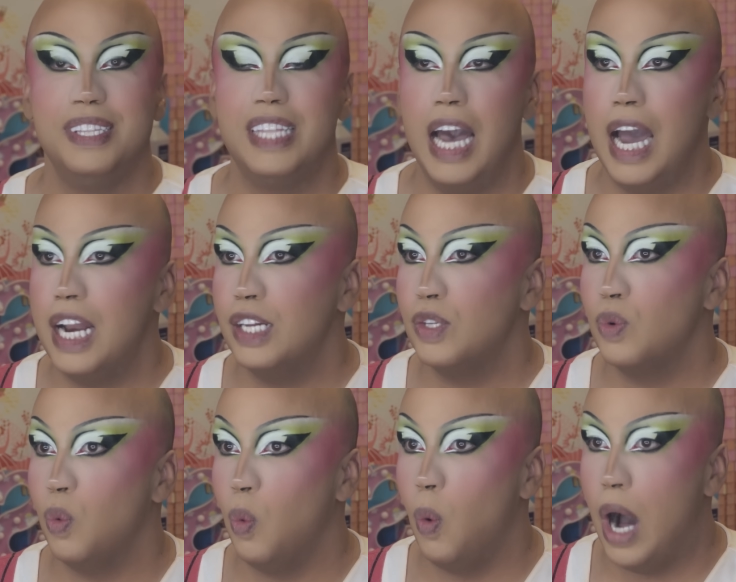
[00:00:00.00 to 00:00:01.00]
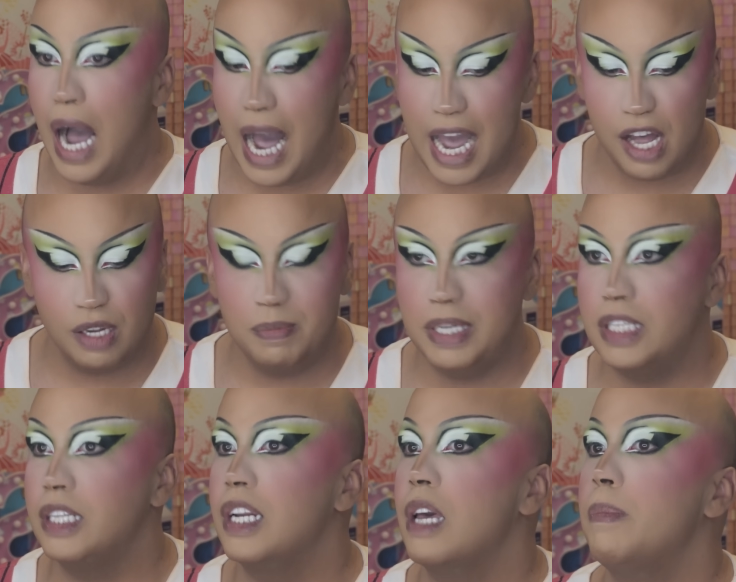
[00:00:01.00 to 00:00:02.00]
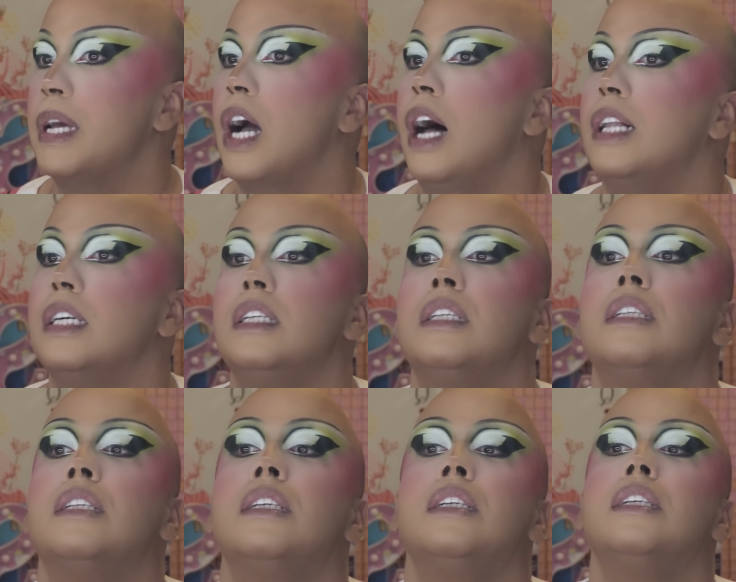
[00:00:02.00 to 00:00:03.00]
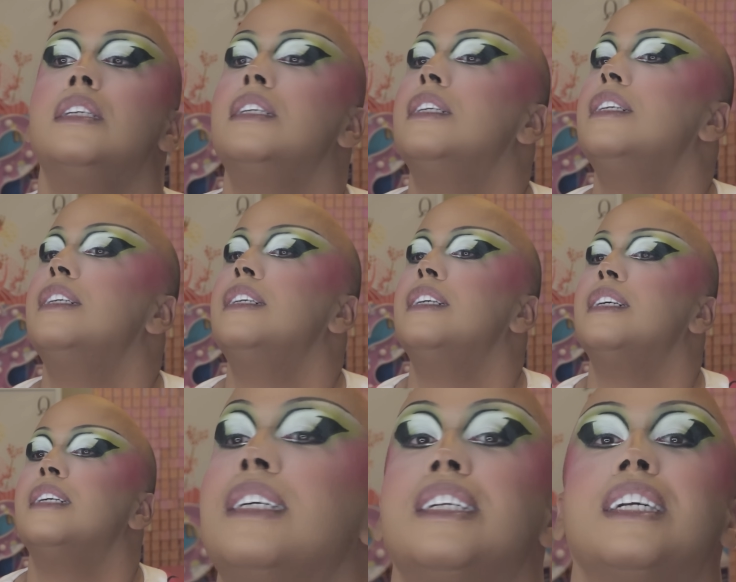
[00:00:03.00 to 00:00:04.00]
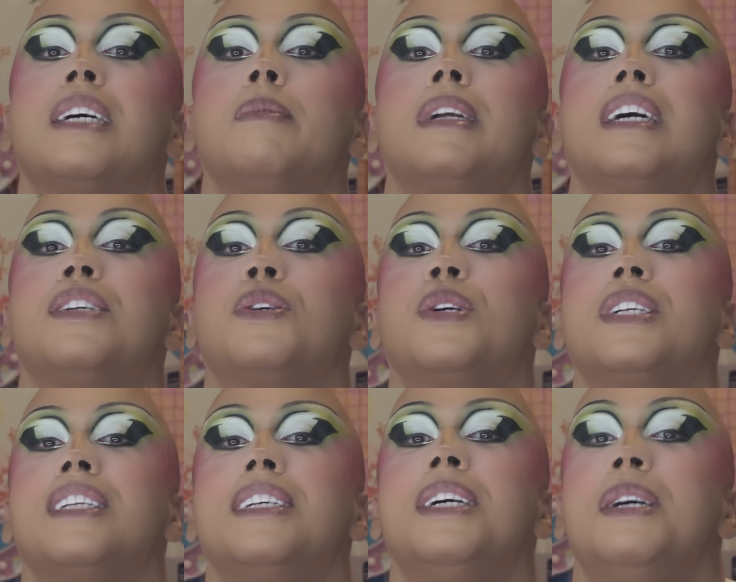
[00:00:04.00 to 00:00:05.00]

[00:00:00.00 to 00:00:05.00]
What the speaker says: that is wild, Miss Lydia B. Kollins. Look at my nostrils.